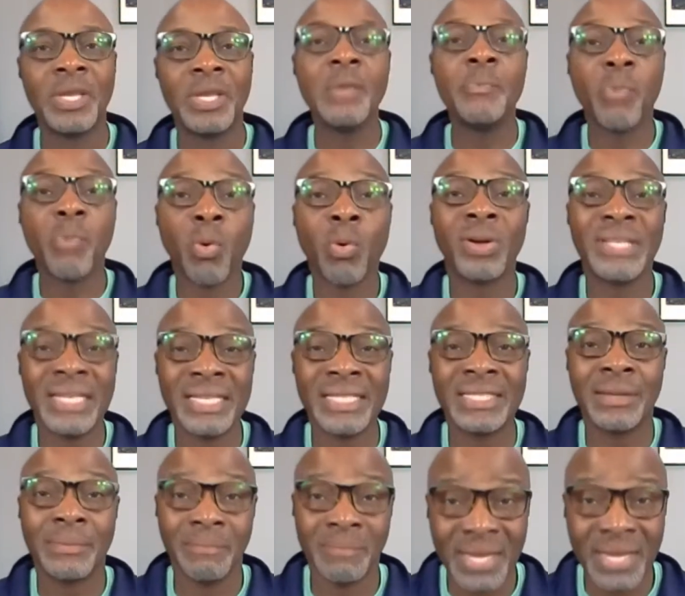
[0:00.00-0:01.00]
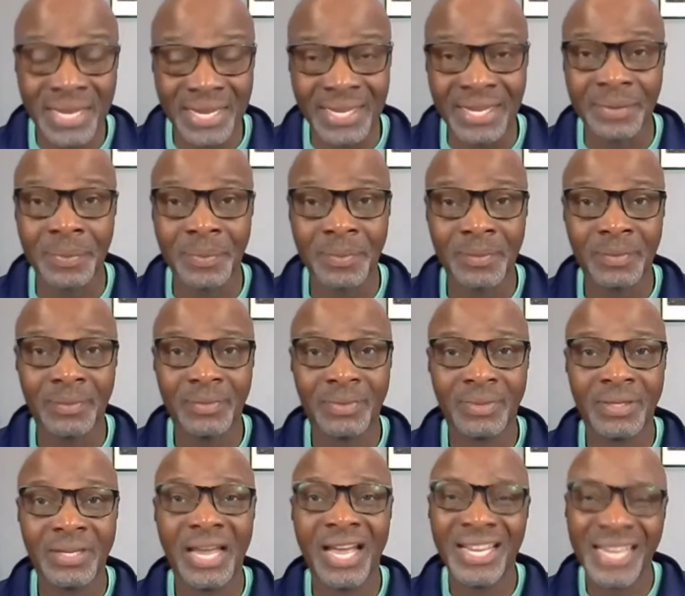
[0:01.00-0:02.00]
He pours into me
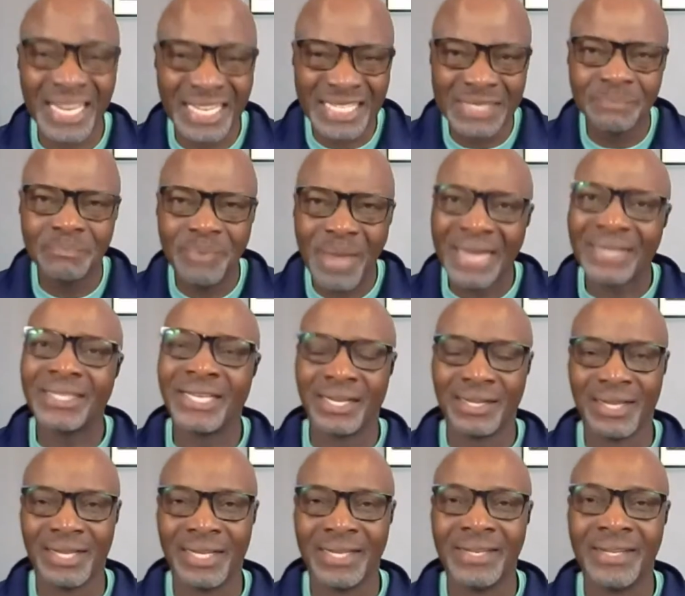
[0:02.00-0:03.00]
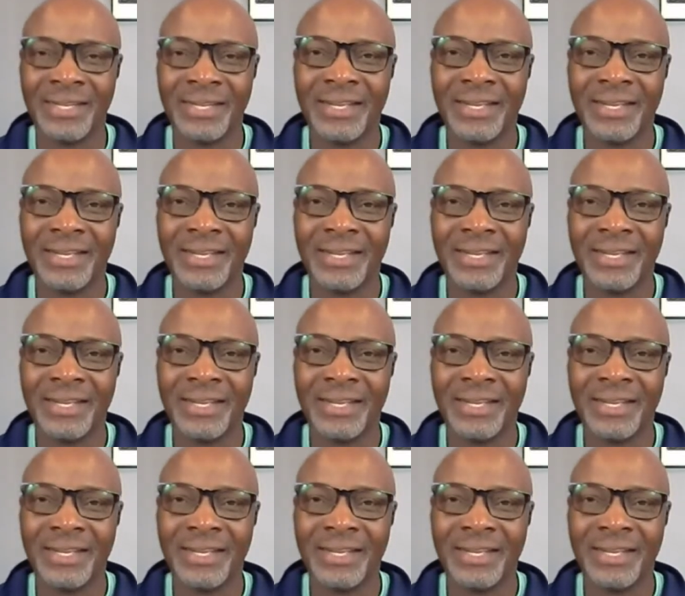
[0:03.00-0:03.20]
unexpectedly.